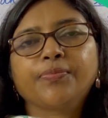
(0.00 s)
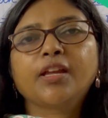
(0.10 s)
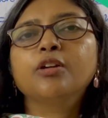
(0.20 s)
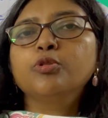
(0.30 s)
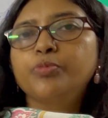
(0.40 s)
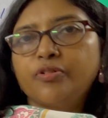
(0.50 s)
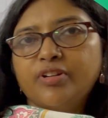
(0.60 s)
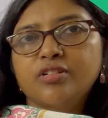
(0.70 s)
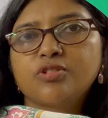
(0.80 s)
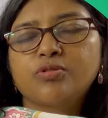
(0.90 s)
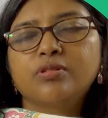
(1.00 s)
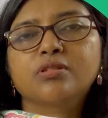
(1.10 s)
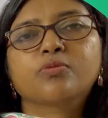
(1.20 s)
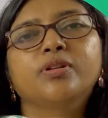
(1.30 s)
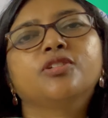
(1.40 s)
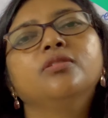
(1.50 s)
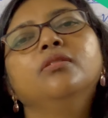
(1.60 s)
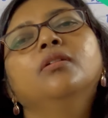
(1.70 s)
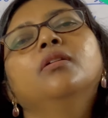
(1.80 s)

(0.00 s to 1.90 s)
I hope you have understood this question.